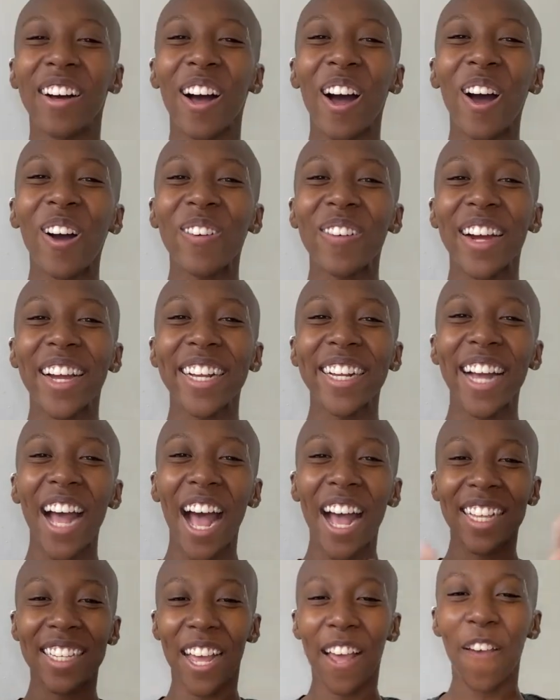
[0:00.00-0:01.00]
Alright
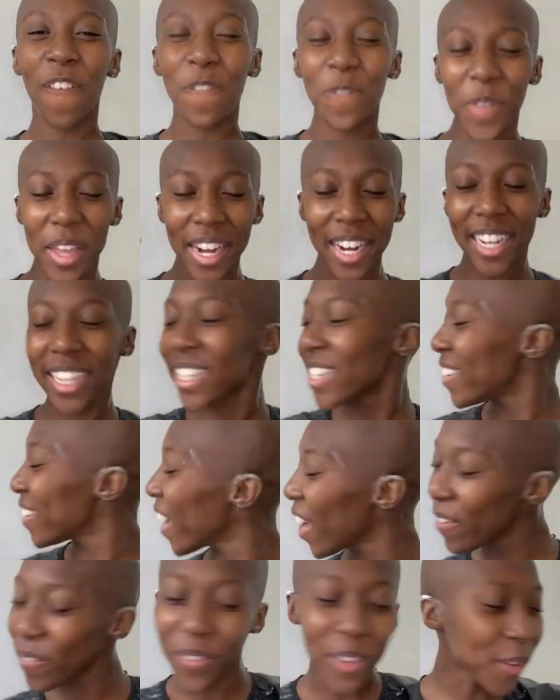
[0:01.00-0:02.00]
guys, I finished
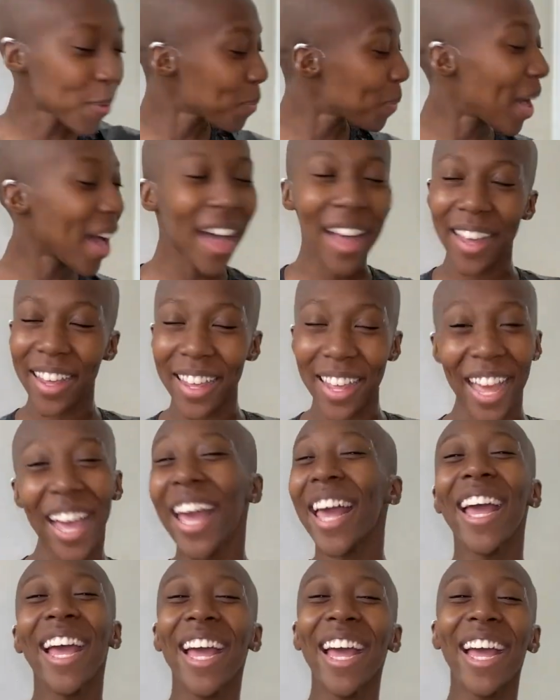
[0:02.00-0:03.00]
shaving my
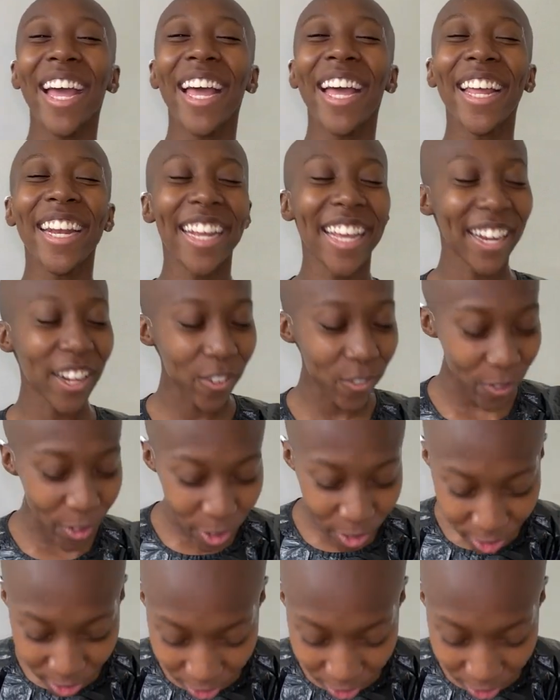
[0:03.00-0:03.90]
head and it feels